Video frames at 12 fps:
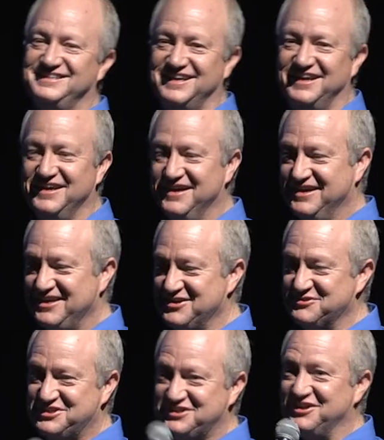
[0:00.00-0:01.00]
I said,
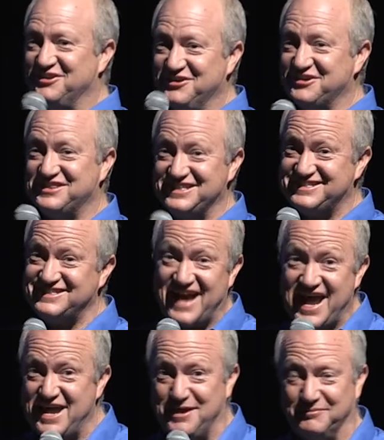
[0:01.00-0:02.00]
You still look the
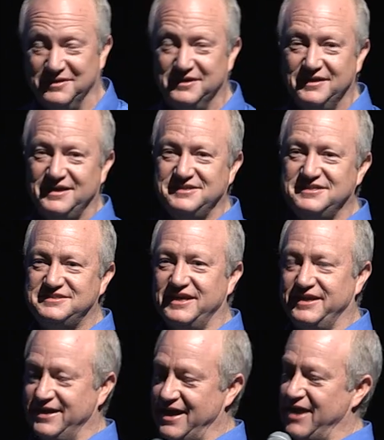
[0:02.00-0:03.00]
same. And she
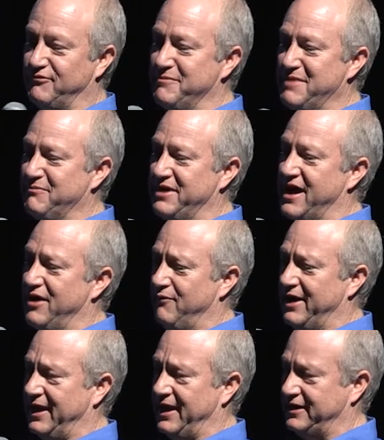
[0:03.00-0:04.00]
said, I remember now
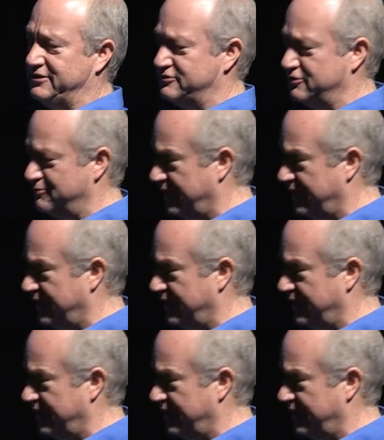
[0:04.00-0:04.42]
why I liked you so